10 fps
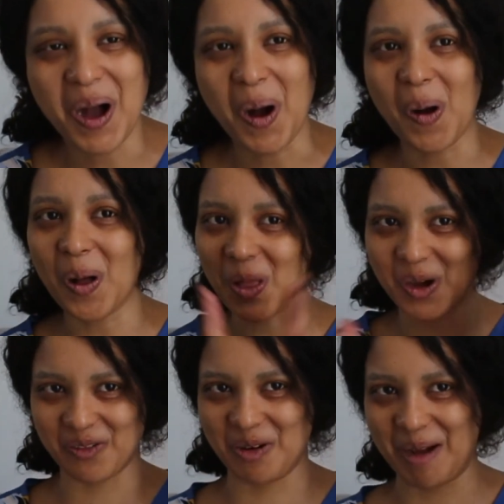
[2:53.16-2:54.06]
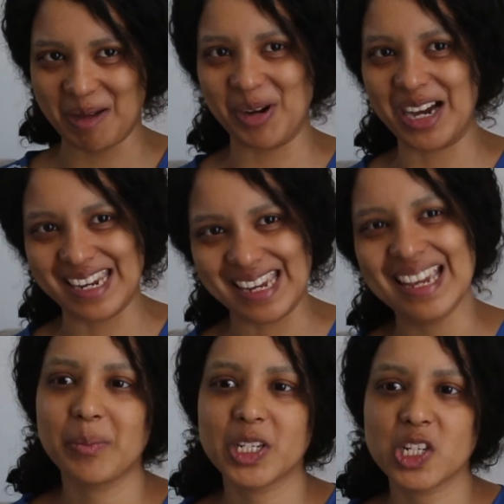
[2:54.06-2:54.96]
all over my
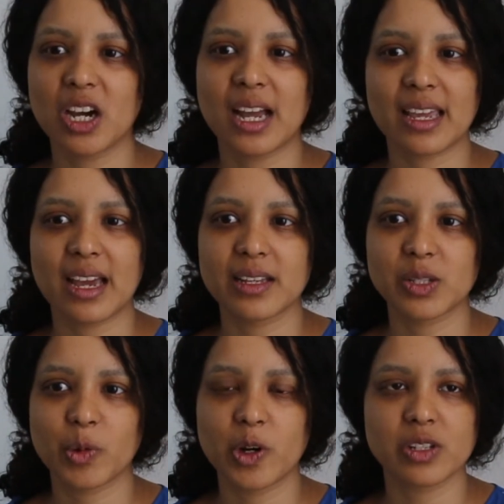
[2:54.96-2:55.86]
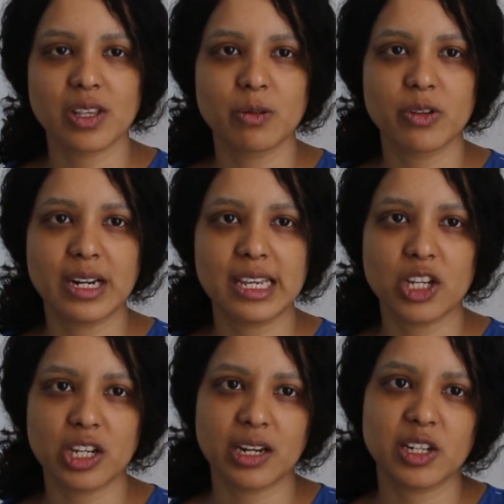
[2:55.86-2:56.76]
body. But yeah, I suppose they were really
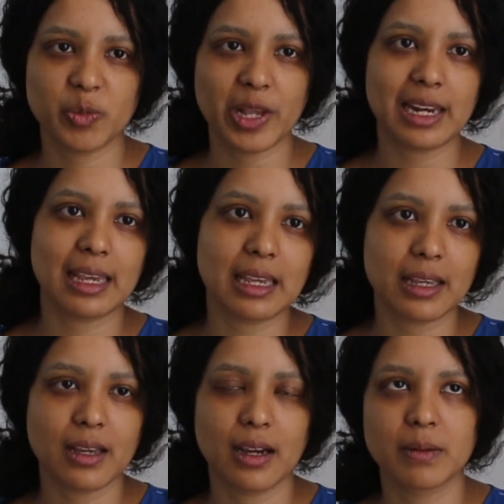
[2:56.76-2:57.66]
good at explaining.